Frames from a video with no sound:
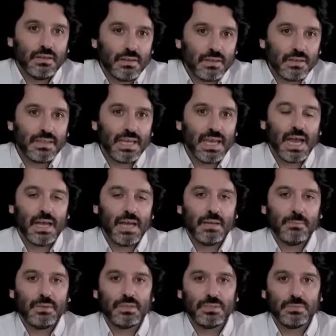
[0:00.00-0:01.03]
The
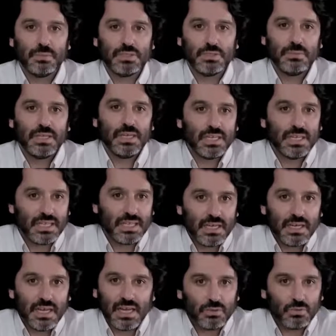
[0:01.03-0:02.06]
elements must be
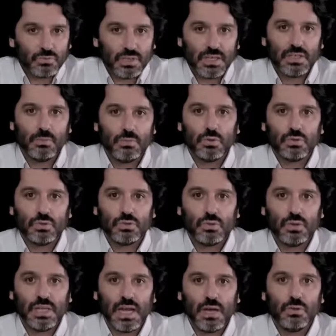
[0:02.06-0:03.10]
clear and readable to
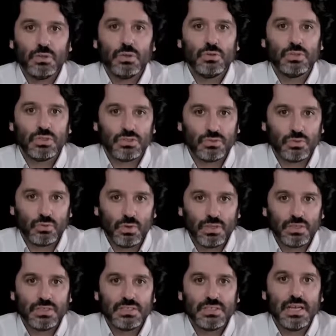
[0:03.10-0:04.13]
allow users to
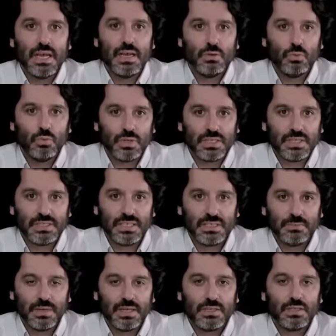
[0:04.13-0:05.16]
understand what is
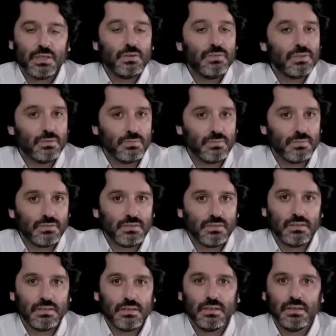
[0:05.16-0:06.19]
expected of them.
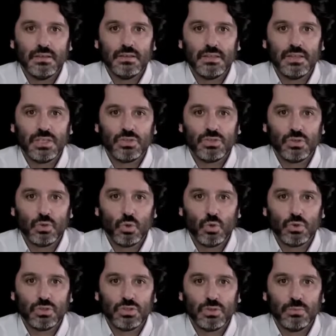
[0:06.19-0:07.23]
They should
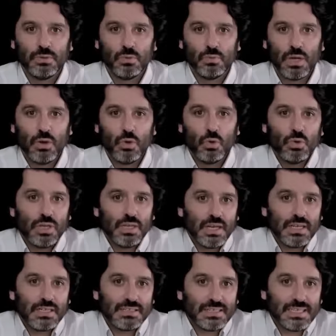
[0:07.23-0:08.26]
also be well
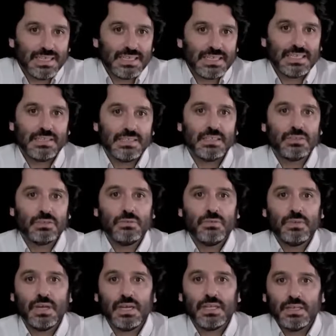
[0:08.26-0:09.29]
organized and easy to
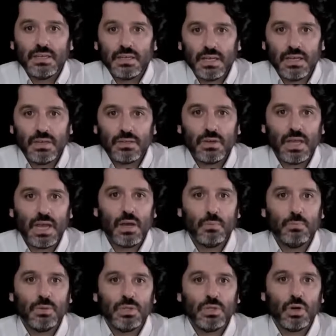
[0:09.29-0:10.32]
find to
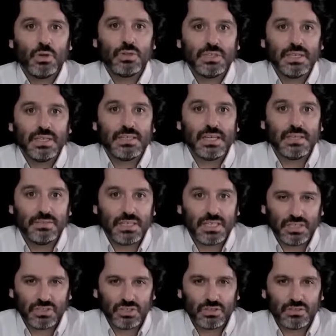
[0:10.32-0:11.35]
help with content
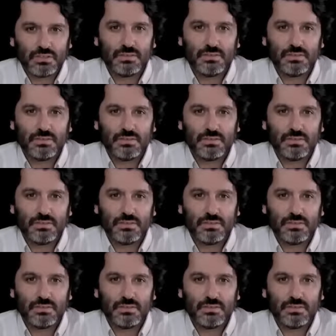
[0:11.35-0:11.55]
navigation.